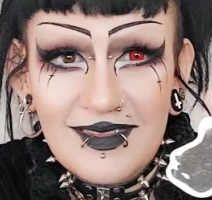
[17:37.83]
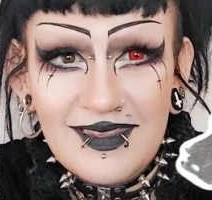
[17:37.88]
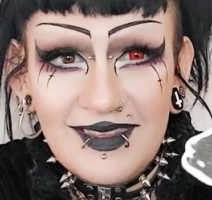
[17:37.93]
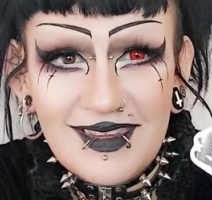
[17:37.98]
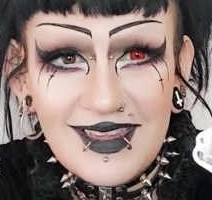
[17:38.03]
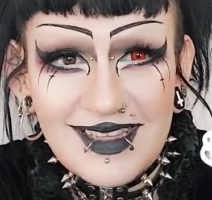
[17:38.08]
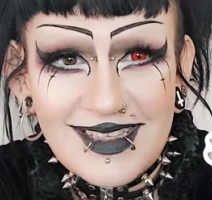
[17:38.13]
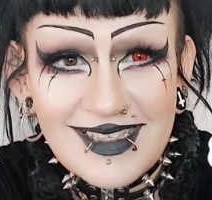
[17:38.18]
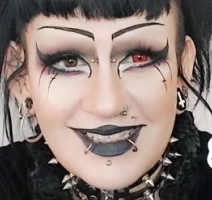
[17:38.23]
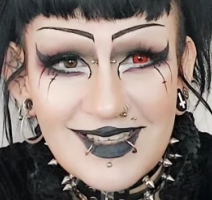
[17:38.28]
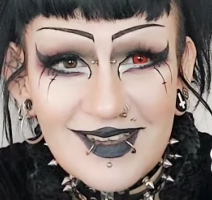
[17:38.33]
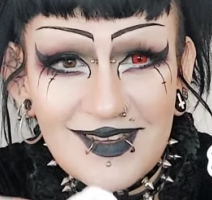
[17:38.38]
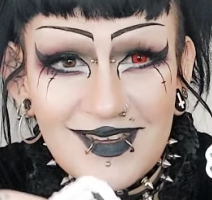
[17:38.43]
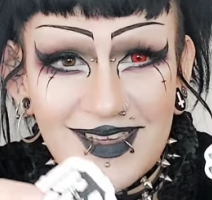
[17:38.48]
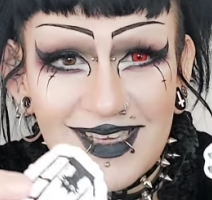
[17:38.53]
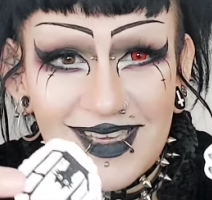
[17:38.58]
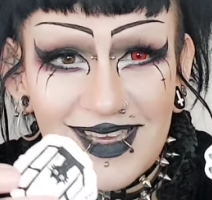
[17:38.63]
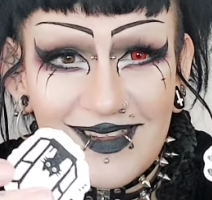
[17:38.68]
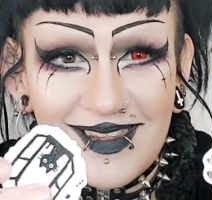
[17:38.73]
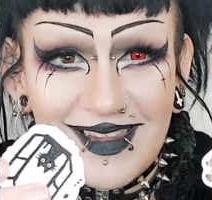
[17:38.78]
They're so
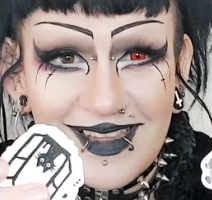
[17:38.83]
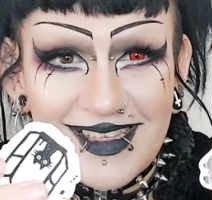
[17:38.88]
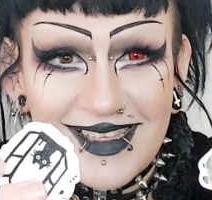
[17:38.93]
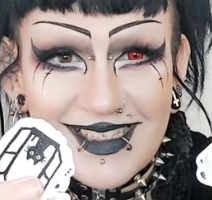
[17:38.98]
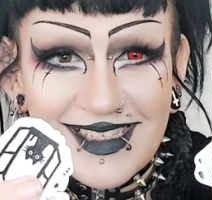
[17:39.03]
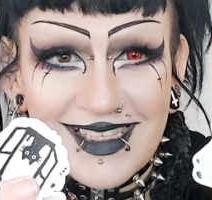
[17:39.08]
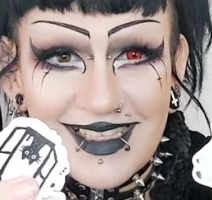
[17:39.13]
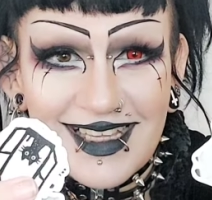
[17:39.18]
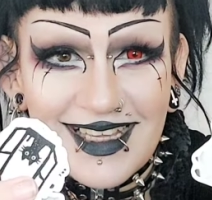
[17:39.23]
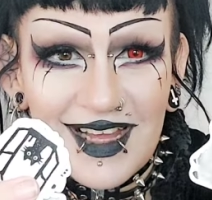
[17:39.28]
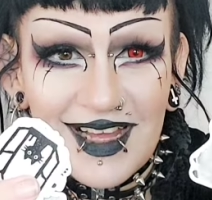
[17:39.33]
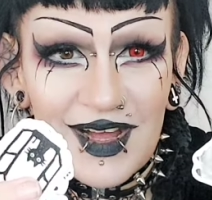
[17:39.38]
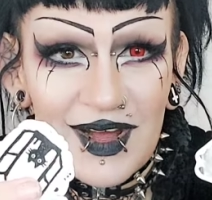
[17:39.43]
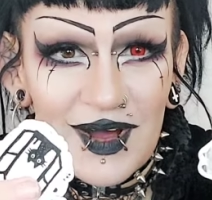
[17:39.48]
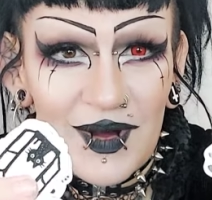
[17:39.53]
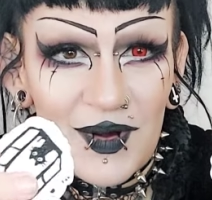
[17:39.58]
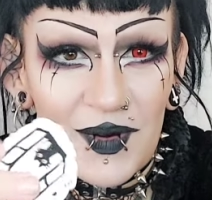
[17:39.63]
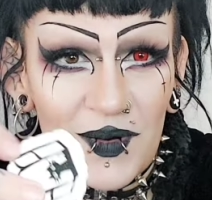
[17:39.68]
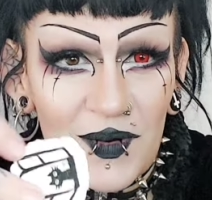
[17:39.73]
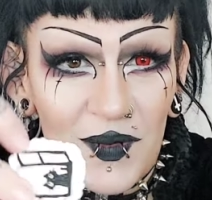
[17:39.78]
cute, they're just
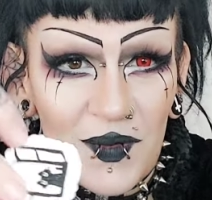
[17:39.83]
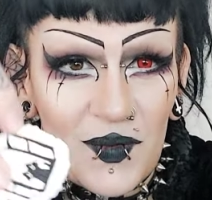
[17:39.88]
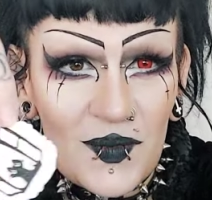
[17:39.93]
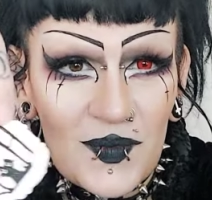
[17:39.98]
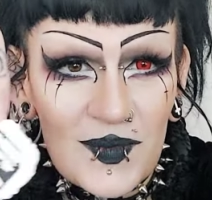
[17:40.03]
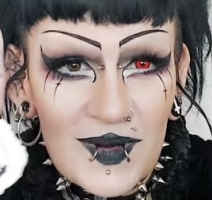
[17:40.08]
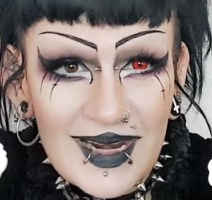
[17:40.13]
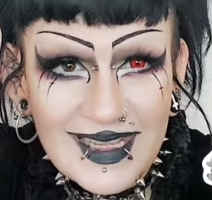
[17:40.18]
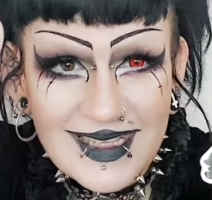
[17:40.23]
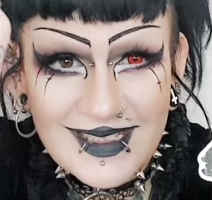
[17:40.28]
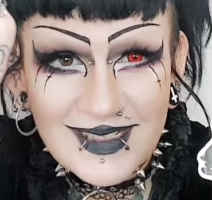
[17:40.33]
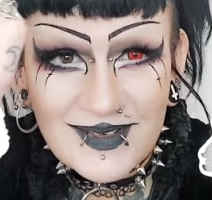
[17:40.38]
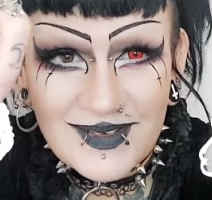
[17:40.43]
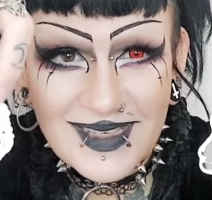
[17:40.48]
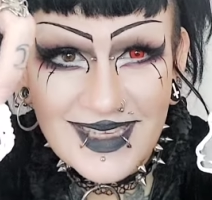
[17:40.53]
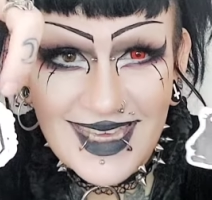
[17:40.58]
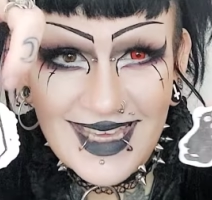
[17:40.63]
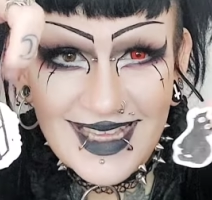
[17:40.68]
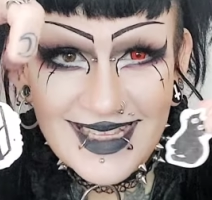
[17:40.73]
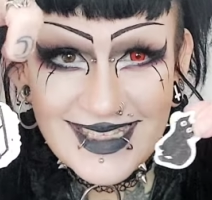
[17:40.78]
all little
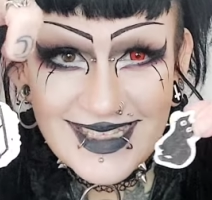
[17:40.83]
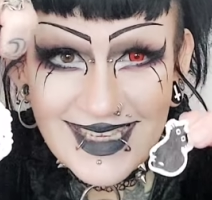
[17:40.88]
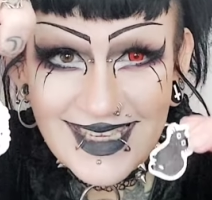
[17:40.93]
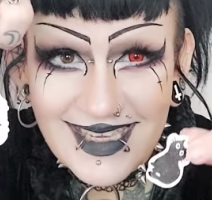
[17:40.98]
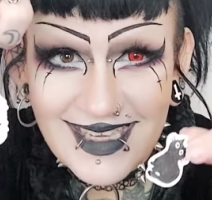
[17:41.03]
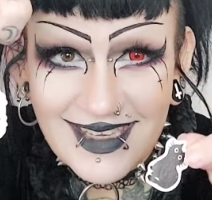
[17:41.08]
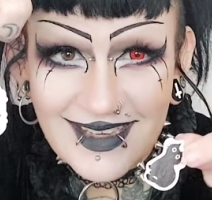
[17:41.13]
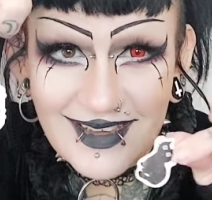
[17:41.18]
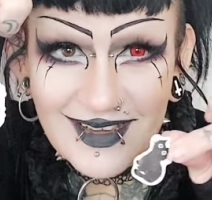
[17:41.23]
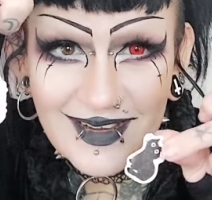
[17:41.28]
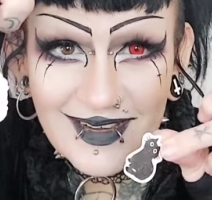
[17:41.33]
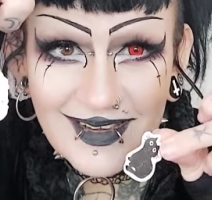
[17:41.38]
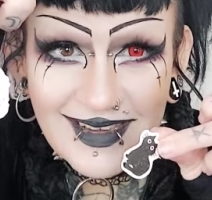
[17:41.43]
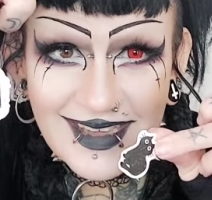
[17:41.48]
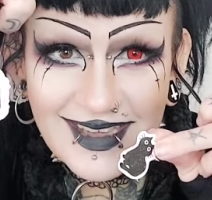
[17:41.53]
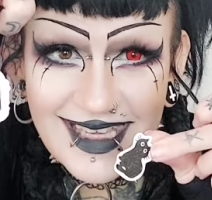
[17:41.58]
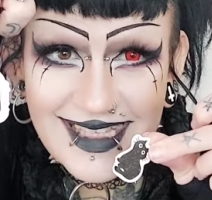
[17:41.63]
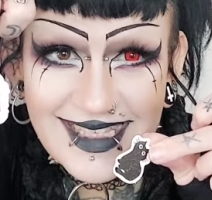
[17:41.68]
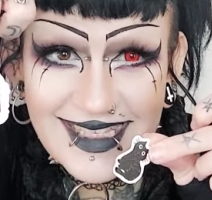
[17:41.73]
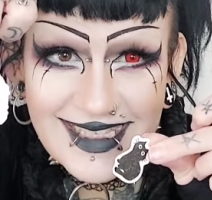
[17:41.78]

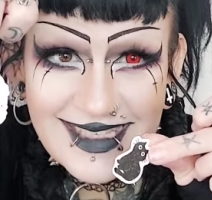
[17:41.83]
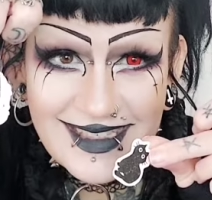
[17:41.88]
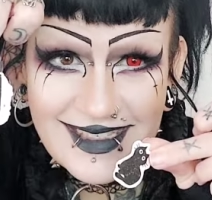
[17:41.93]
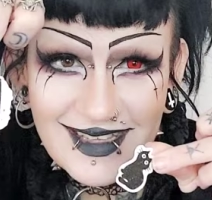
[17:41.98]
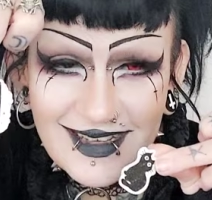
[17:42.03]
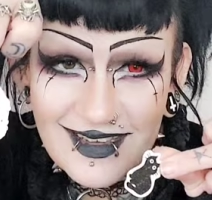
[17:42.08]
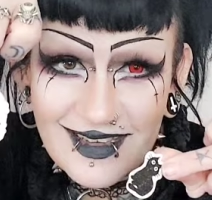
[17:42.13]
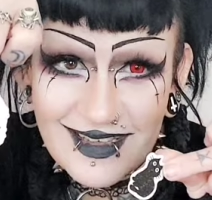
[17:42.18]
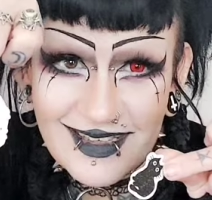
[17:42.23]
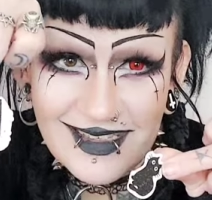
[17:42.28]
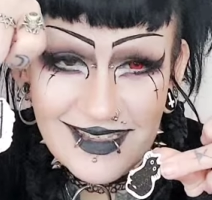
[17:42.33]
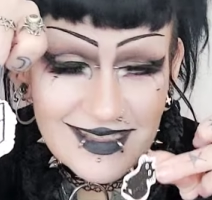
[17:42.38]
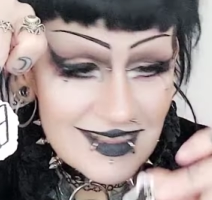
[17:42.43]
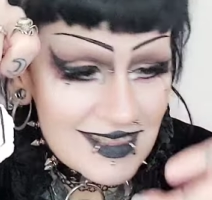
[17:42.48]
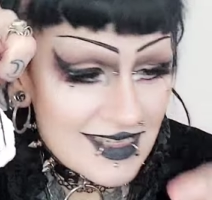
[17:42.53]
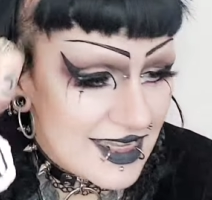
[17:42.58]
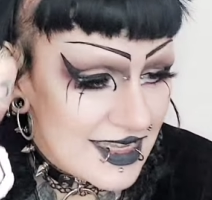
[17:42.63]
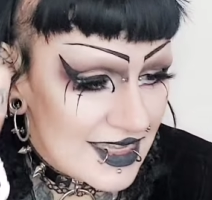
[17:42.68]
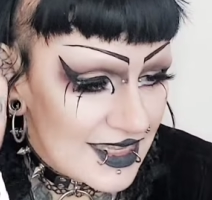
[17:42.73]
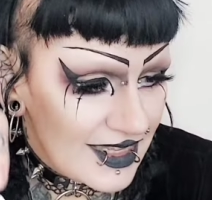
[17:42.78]
kitty stickers.
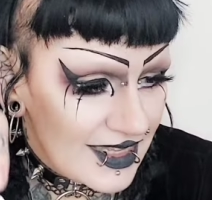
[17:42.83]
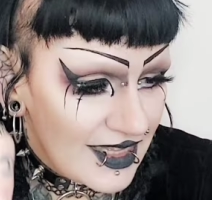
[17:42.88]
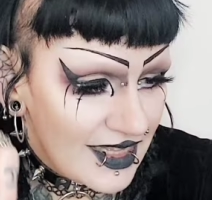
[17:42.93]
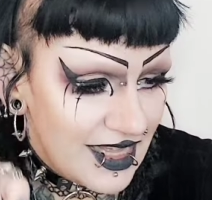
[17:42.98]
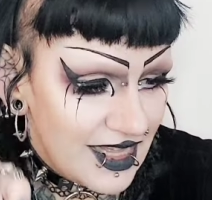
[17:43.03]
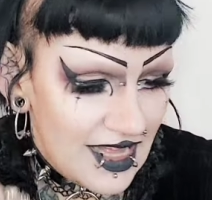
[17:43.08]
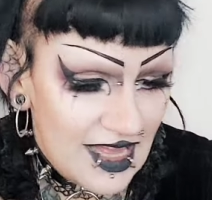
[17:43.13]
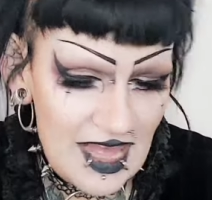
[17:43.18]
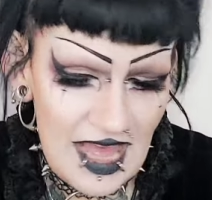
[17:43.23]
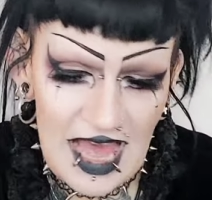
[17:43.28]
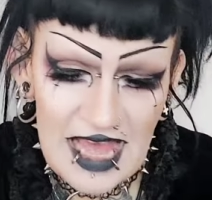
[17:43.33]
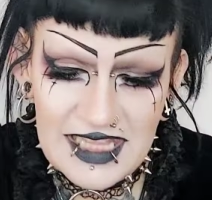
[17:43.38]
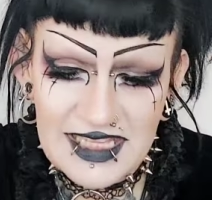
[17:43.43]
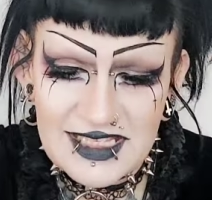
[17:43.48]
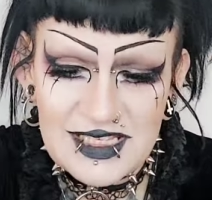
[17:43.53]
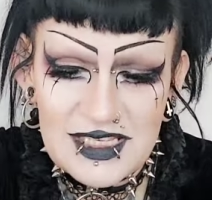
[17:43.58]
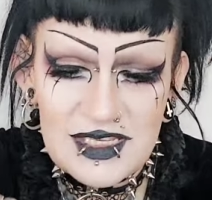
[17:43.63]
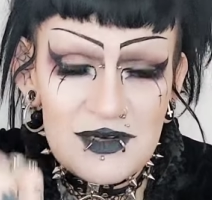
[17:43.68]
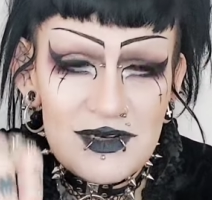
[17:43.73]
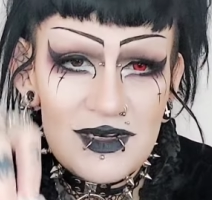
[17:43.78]
And
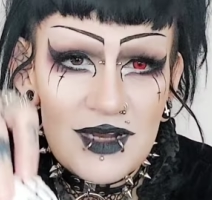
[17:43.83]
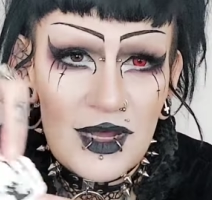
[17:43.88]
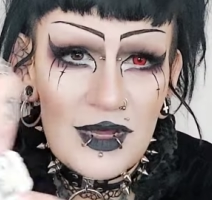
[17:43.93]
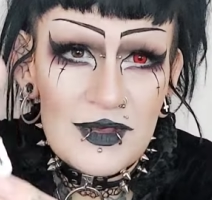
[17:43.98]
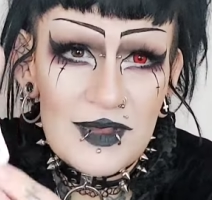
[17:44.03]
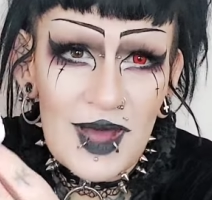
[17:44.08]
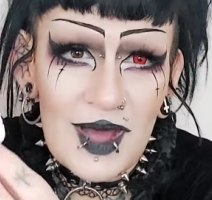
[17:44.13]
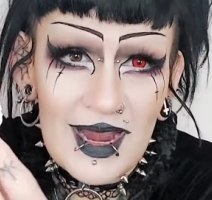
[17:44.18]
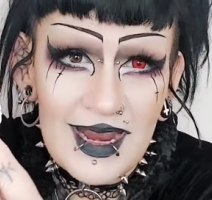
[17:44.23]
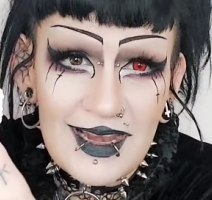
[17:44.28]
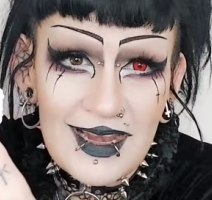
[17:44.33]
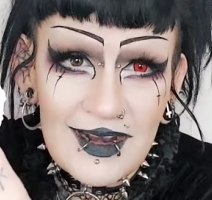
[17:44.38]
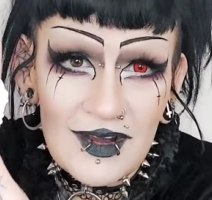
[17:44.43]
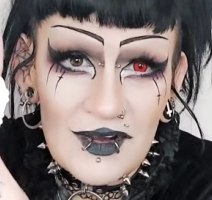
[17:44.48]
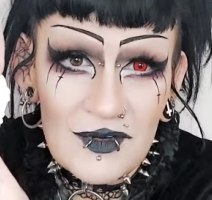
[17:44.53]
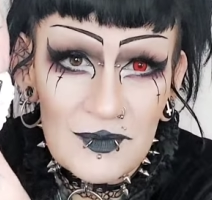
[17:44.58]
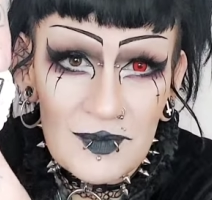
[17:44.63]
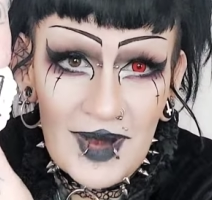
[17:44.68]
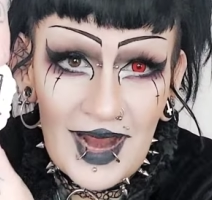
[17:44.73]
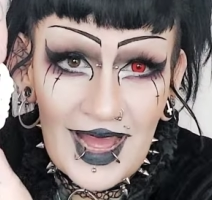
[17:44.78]
you know that I
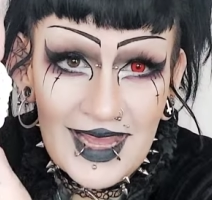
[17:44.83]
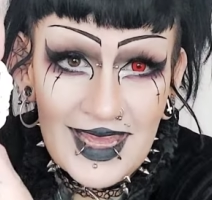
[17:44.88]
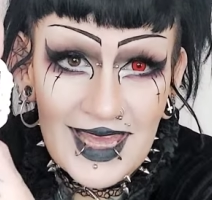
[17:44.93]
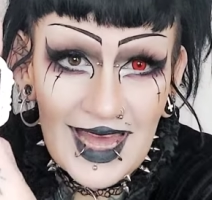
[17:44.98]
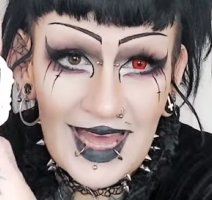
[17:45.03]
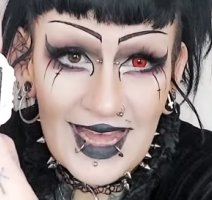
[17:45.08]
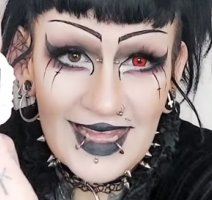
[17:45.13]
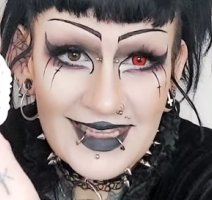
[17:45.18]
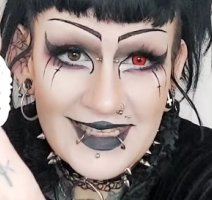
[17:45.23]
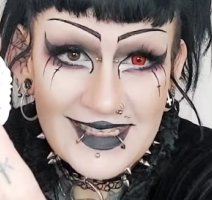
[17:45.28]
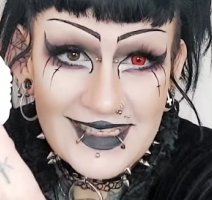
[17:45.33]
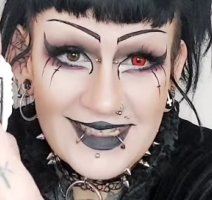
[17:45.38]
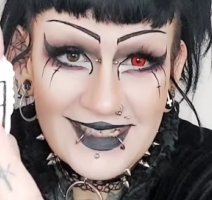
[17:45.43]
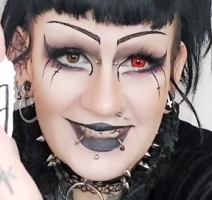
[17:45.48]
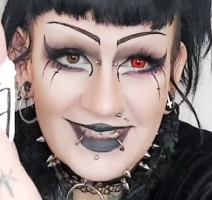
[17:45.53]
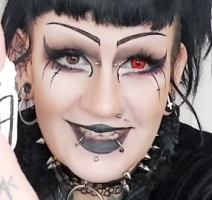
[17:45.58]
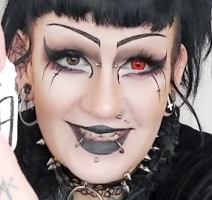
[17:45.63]
love black cats,